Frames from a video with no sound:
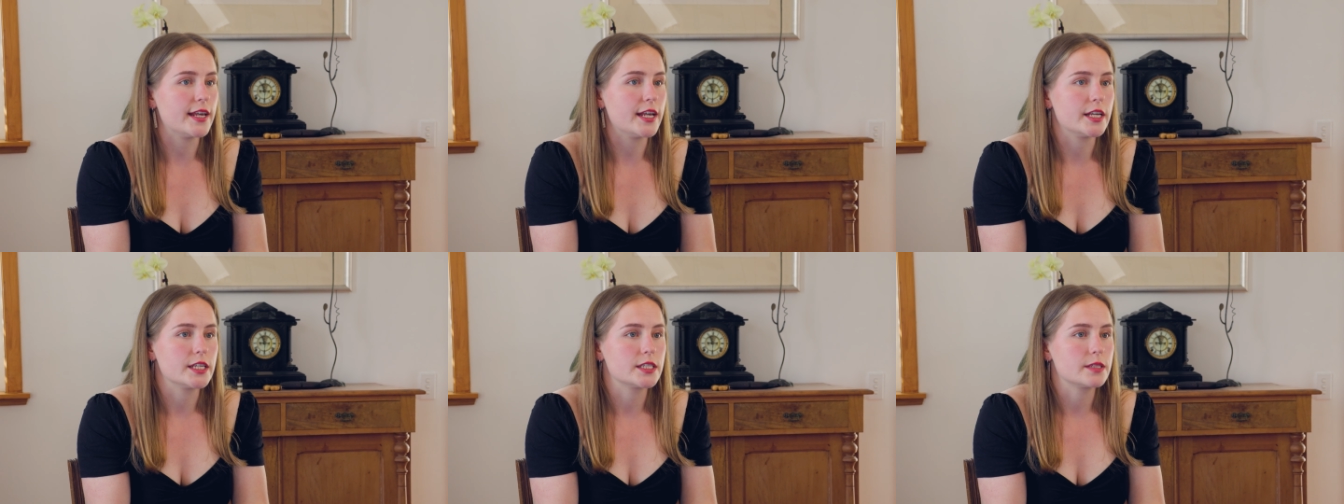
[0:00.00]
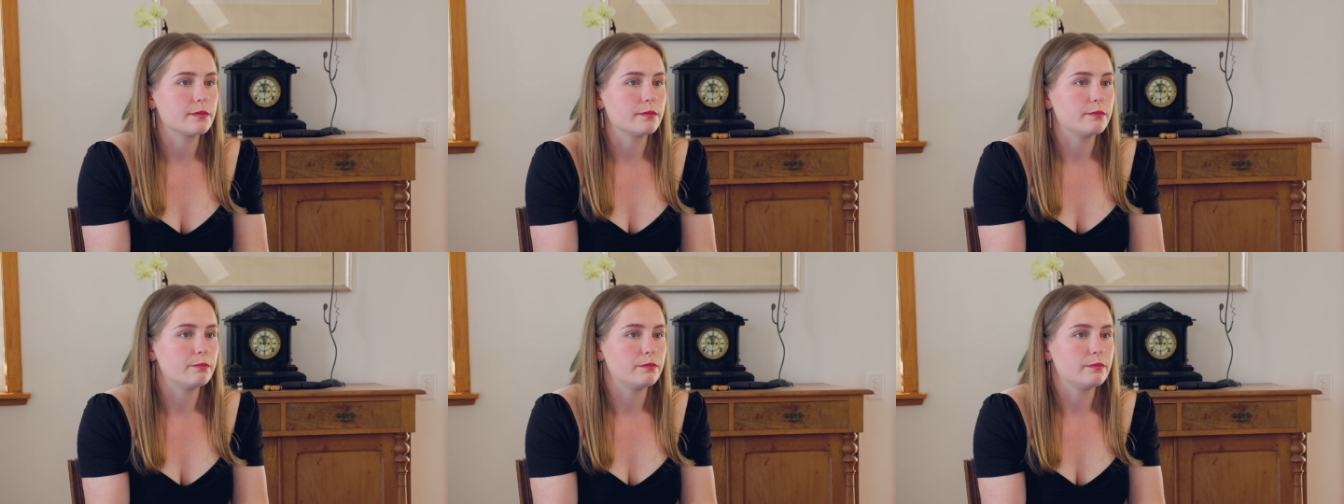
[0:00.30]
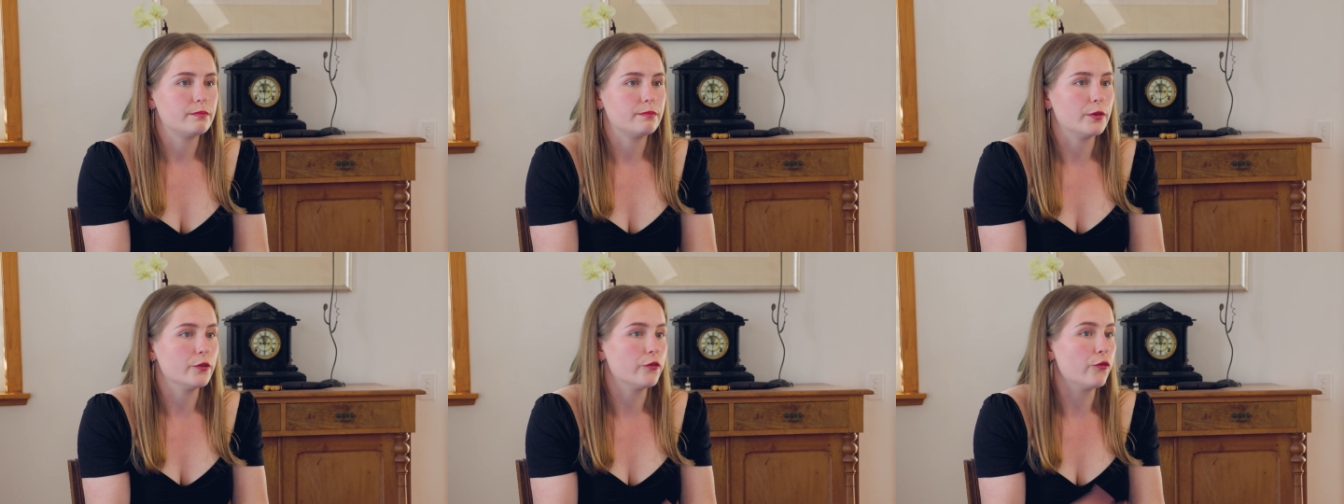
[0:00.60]
years
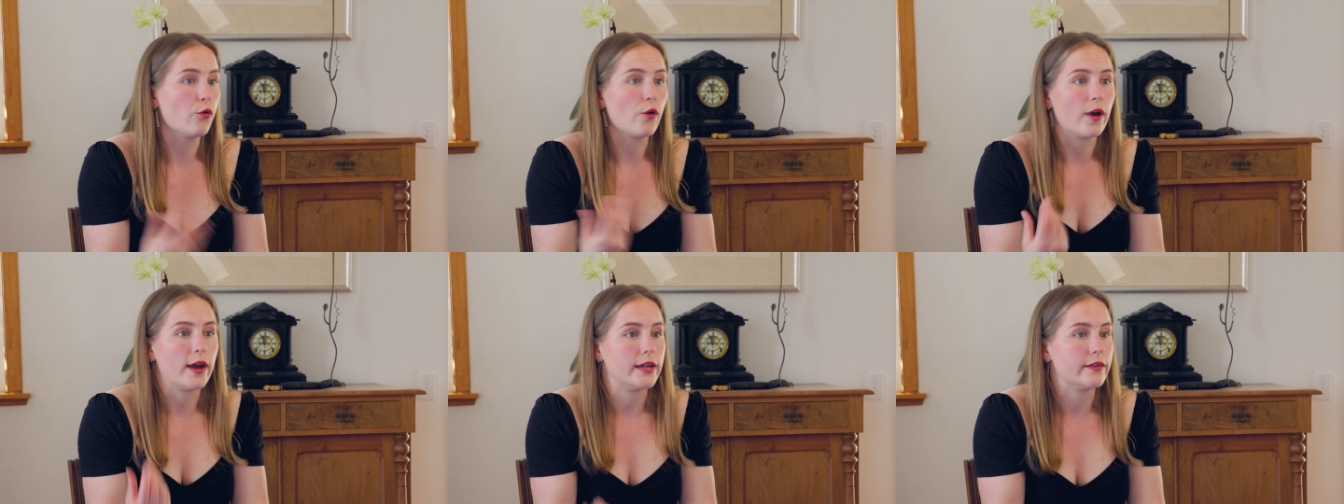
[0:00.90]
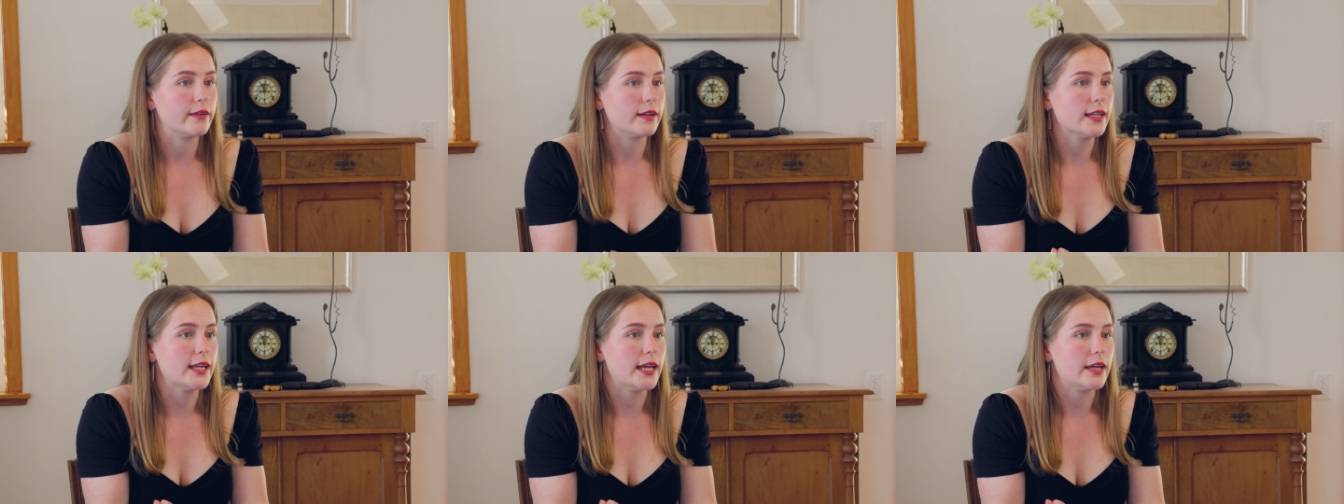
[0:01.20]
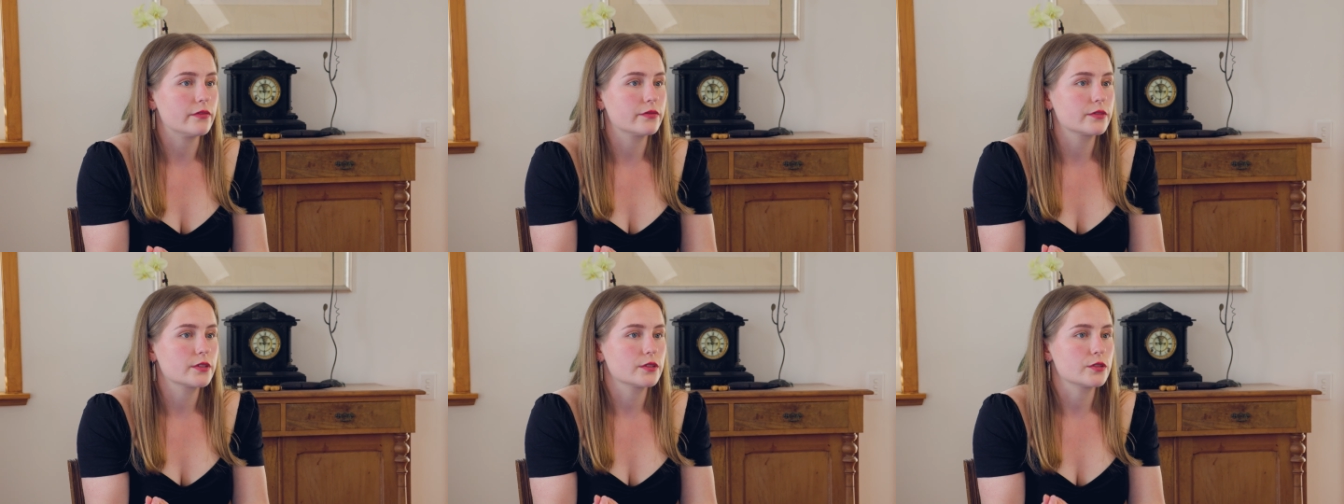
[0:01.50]
before I even
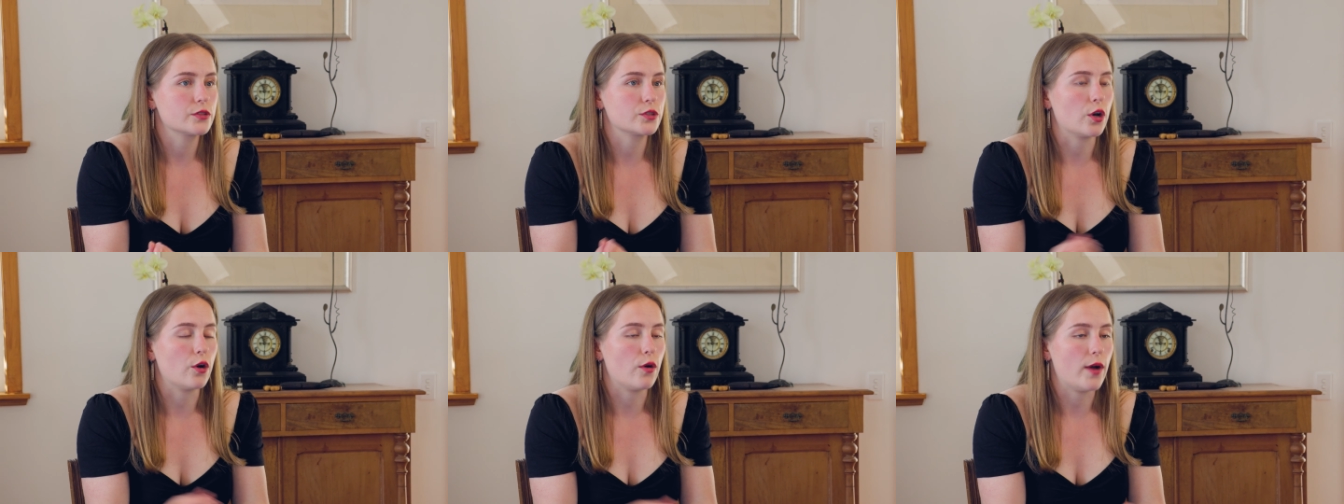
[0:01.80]
left. Yeah.